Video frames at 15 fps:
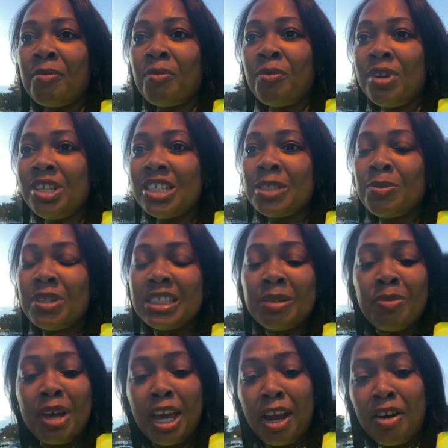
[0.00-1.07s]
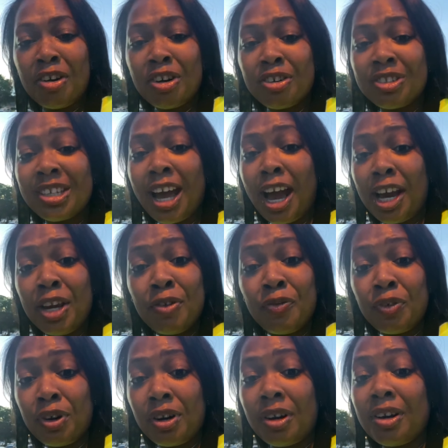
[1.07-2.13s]
we just put some air in her tire
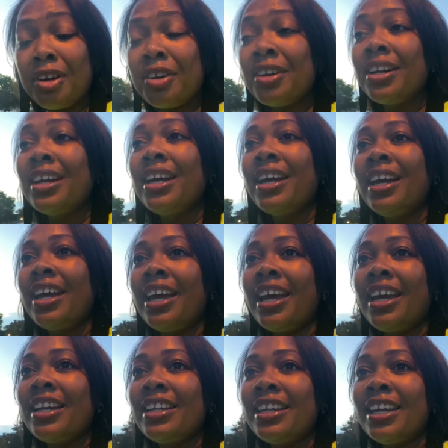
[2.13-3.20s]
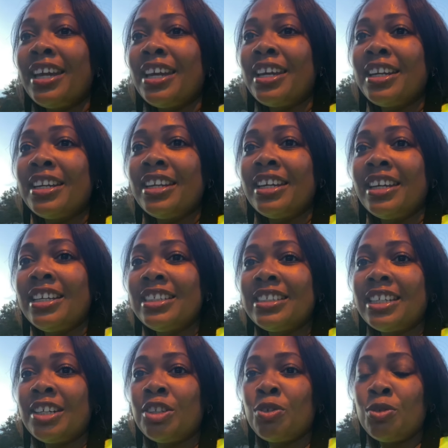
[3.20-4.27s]
for her. And he
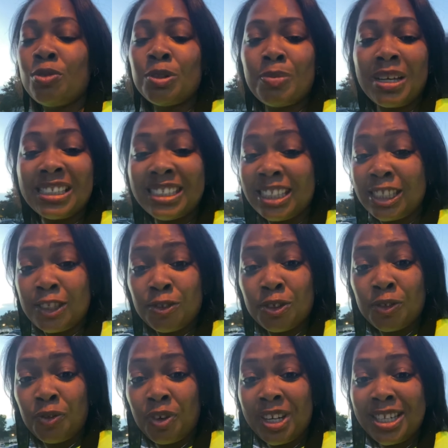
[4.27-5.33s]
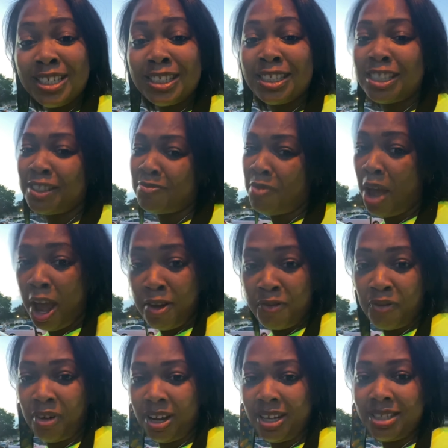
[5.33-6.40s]
said, who's my sister's friends? It's my
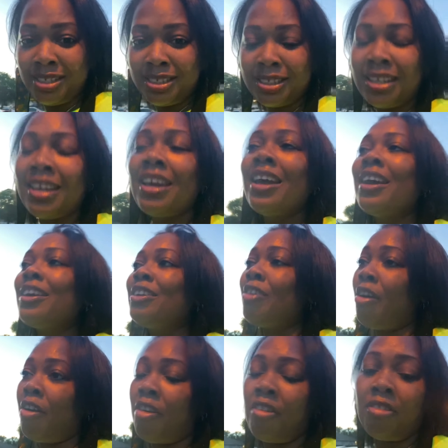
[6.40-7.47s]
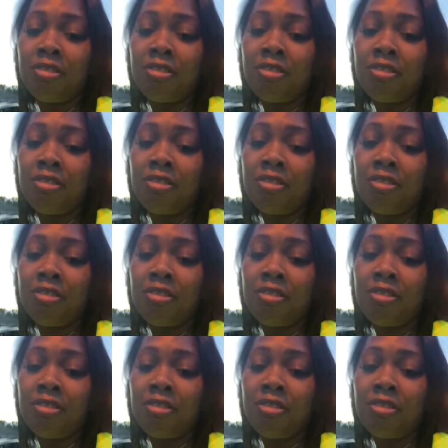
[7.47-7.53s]
friends. Y'all,